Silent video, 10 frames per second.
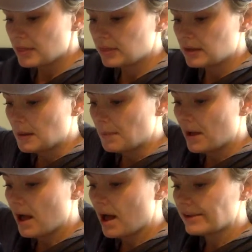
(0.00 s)
the
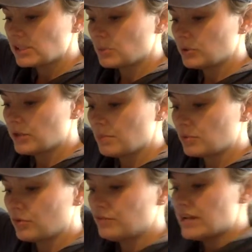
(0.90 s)
possible
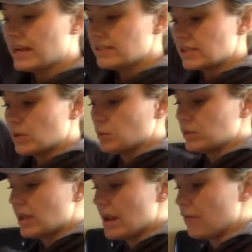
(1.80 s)
number of days it will
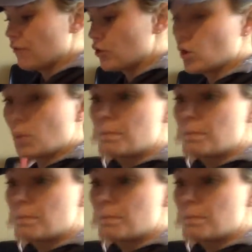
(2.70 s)
take for your